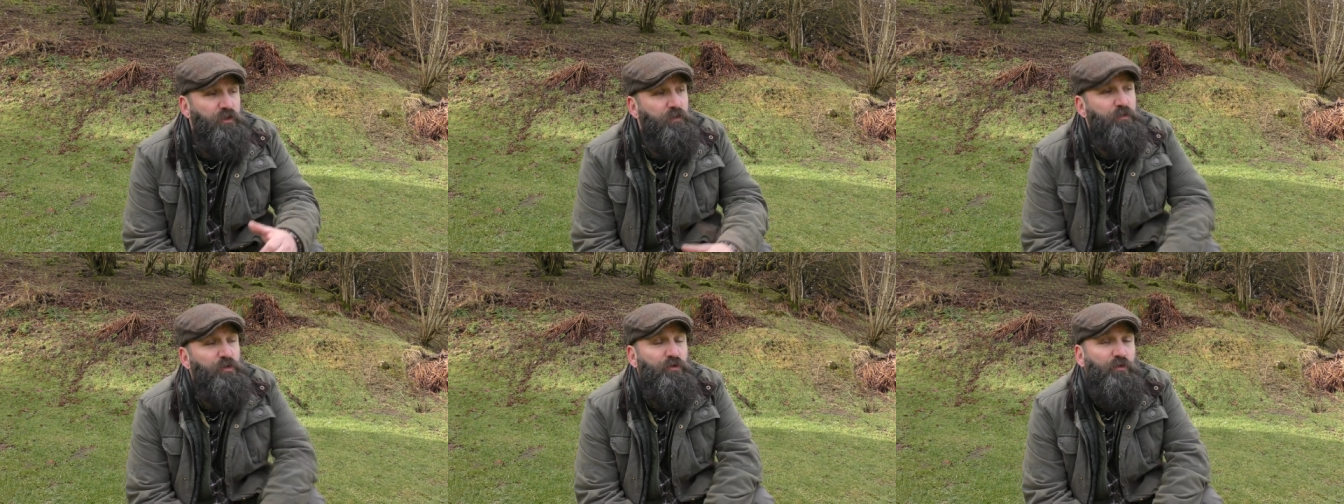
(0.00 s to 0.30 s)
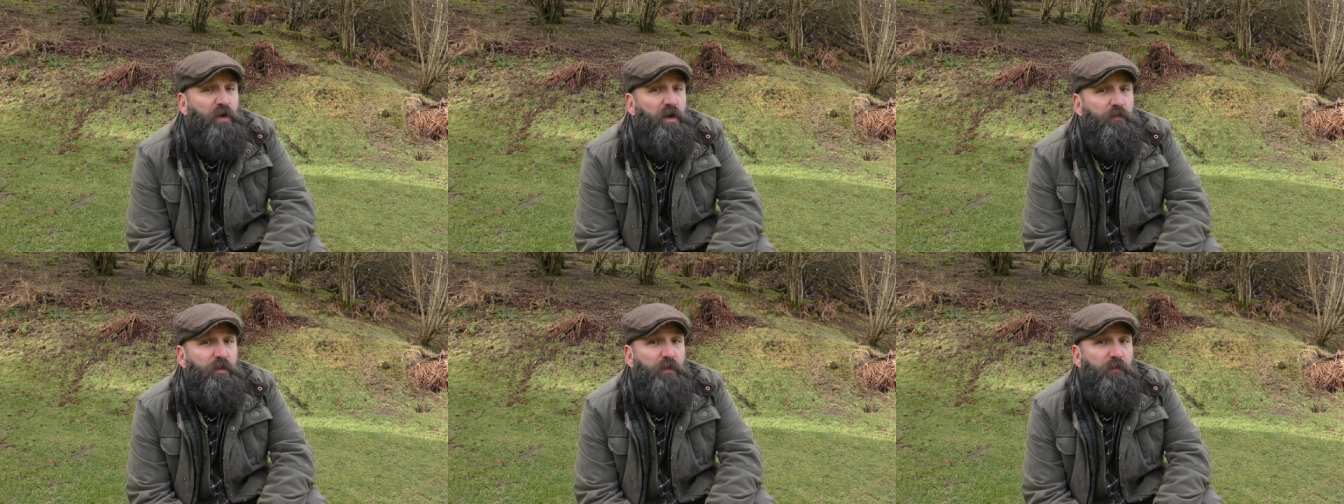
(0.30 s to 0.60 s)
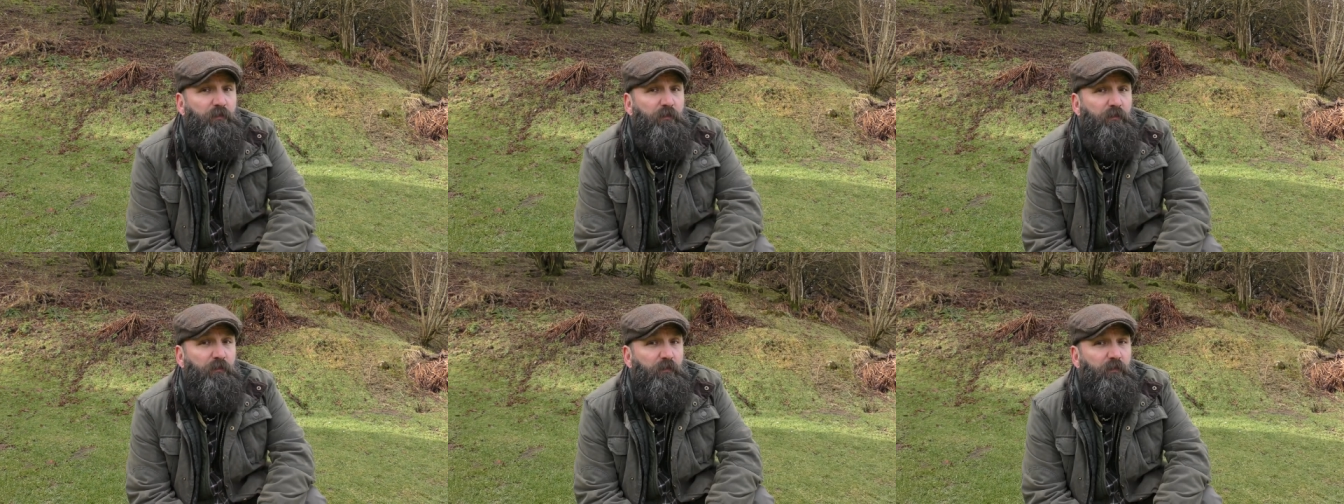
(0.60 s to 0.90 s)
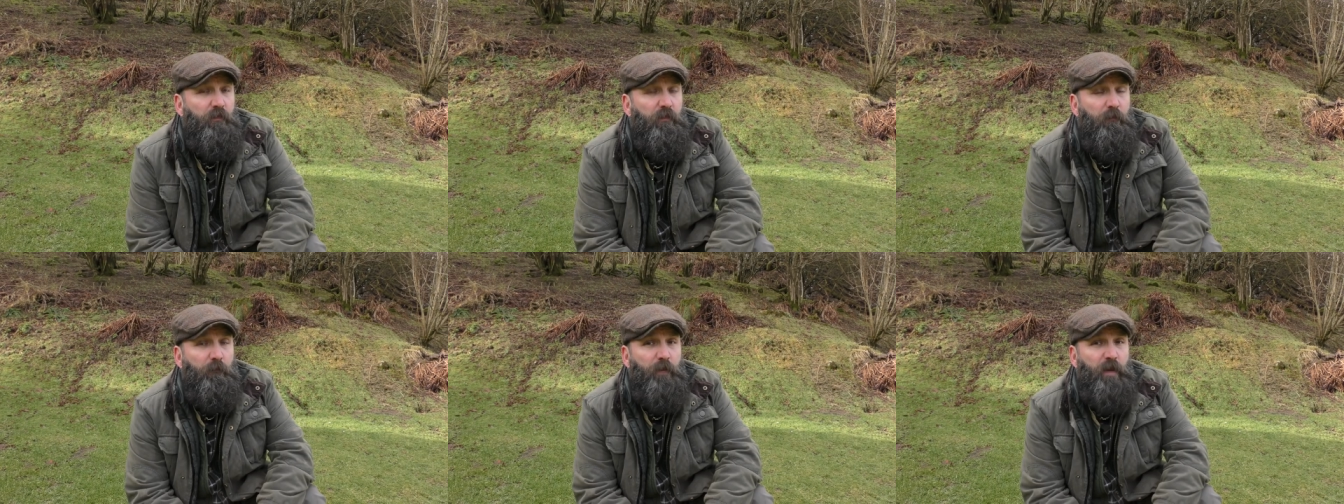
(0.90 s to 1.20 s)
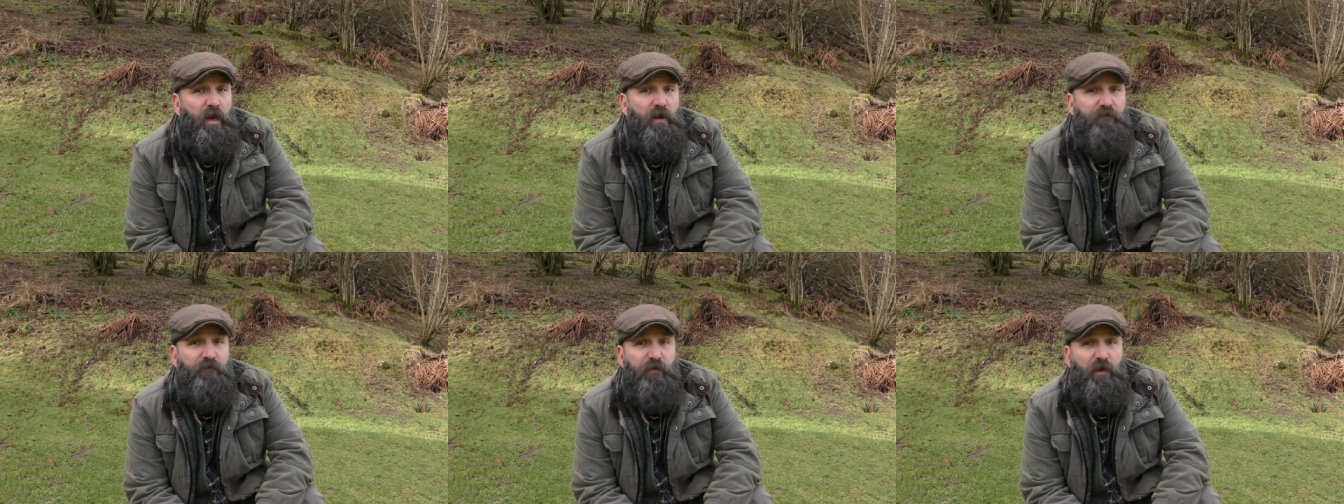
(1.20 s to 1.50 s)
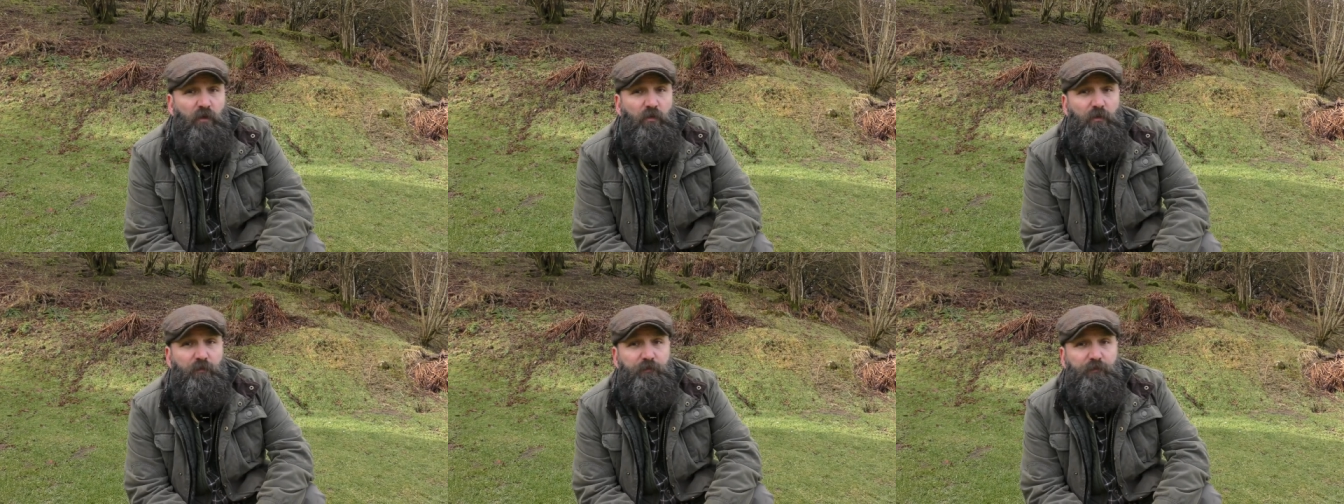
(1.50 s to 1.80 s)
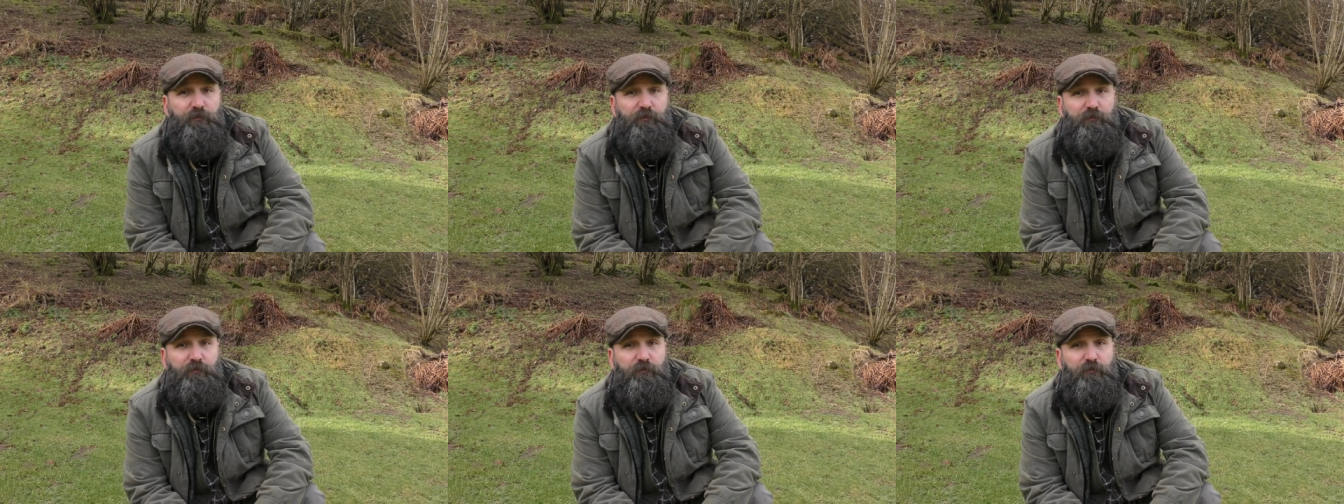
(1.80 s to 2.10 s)
subscribe. Bye for
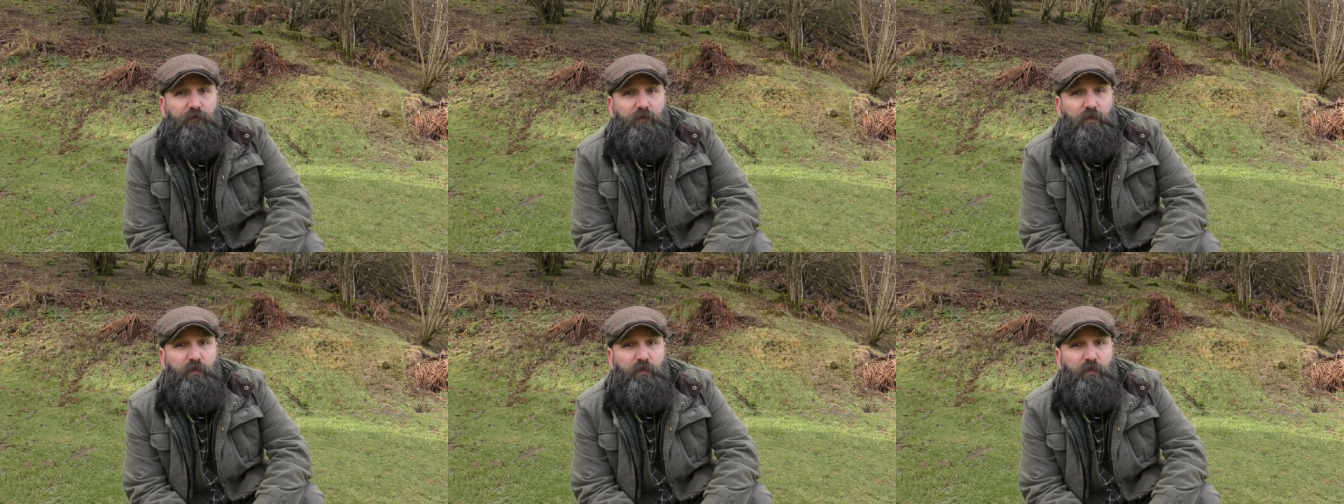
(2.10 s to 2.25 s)
now.